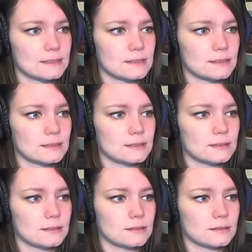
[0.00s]

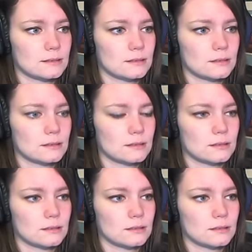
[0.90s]
(no one is talking)